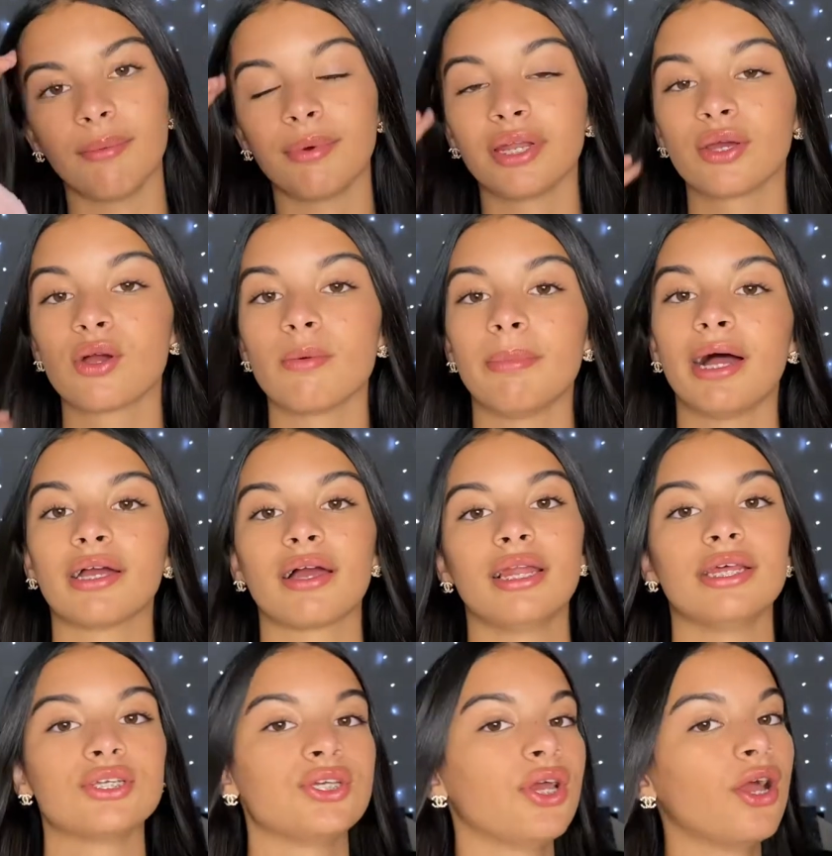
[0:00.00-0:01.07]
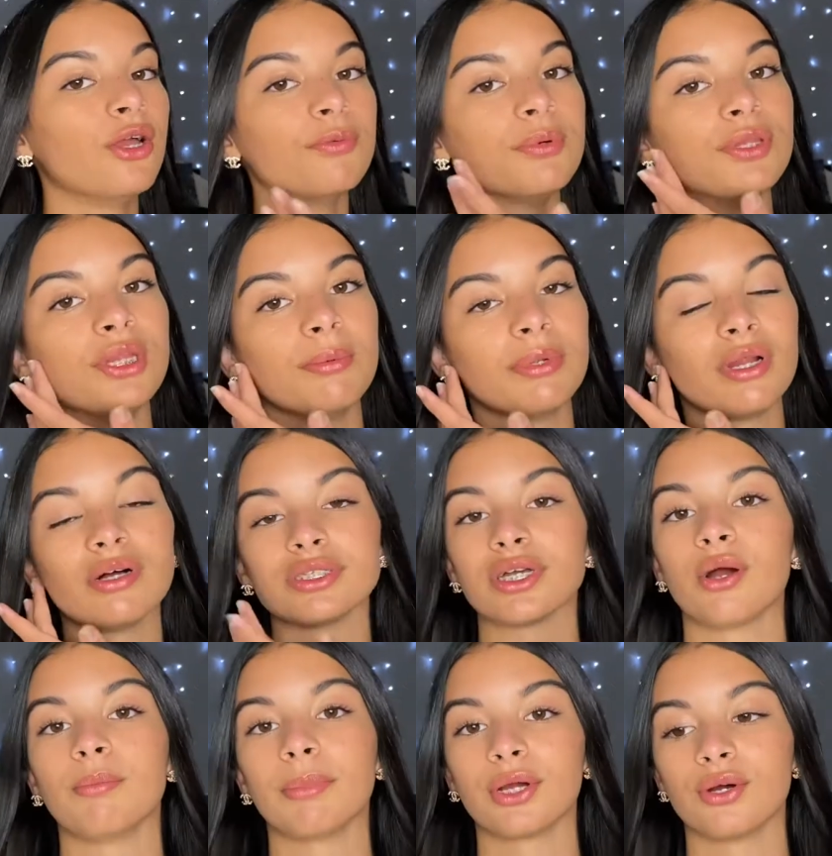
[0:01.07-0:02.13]
I got back, I literally opened them and I was like,
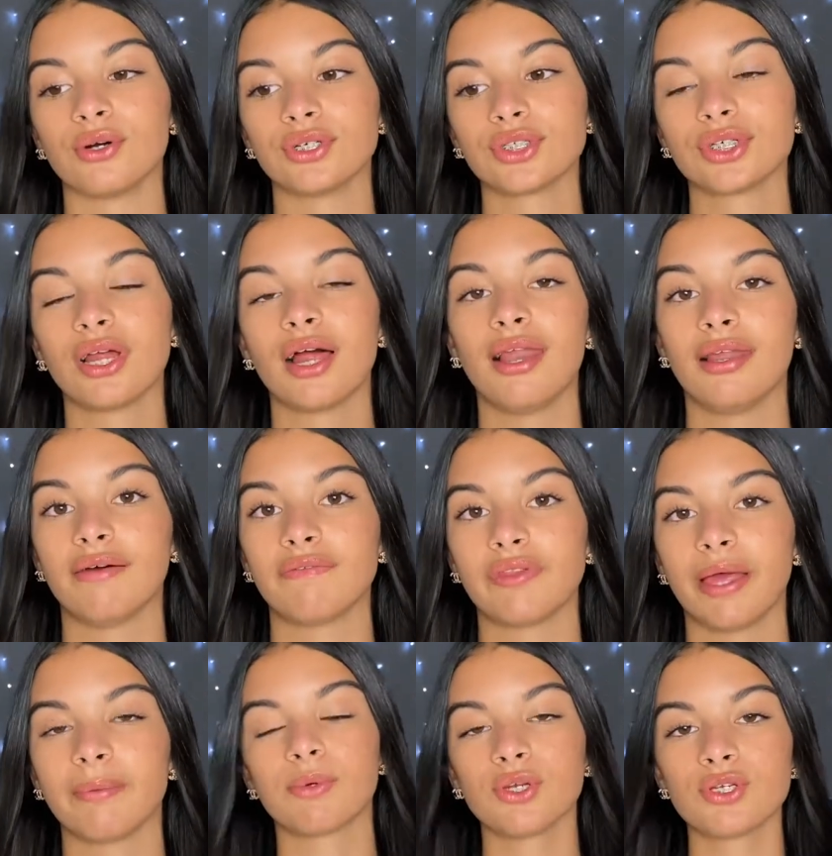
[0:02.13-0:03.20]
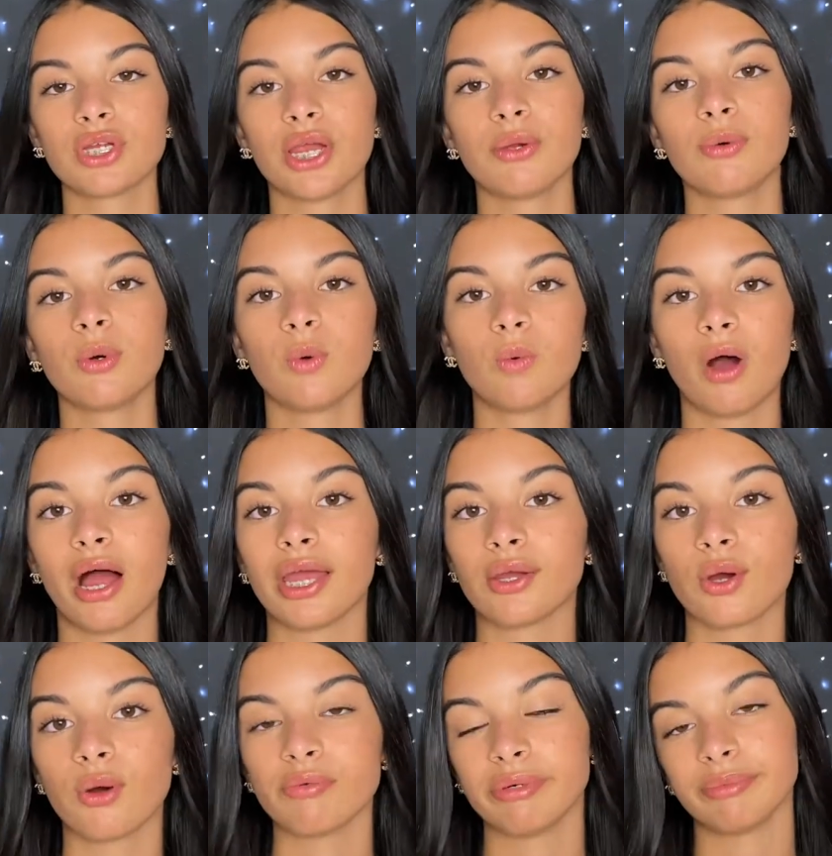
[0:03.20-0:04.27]
oh my gosh, love them. Show you all what I
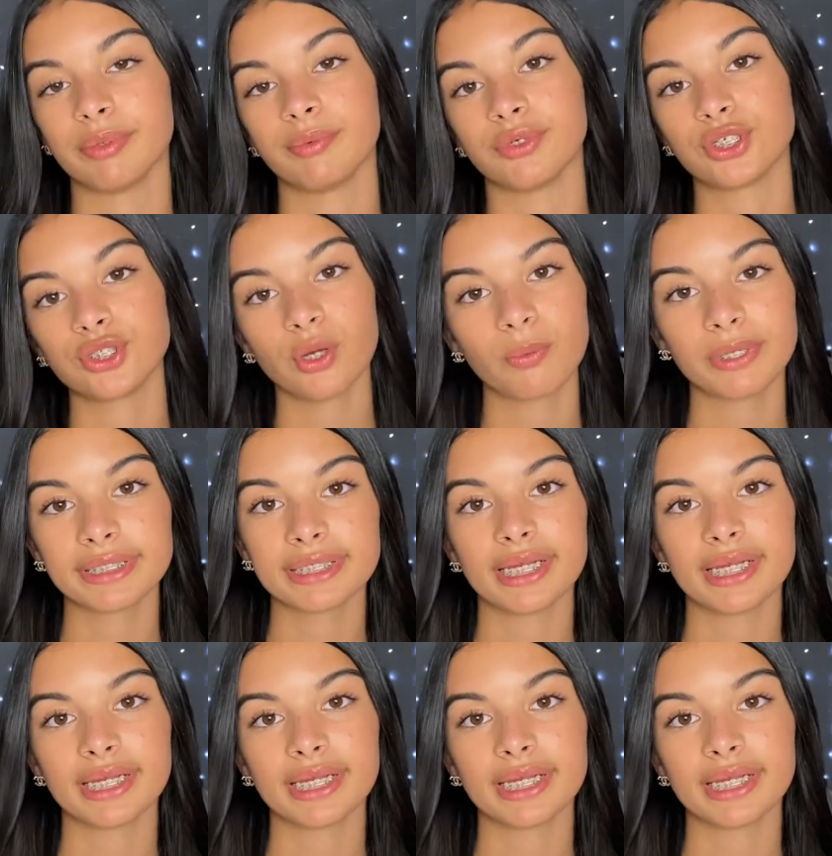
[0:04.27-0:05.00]
got when we were shopping today.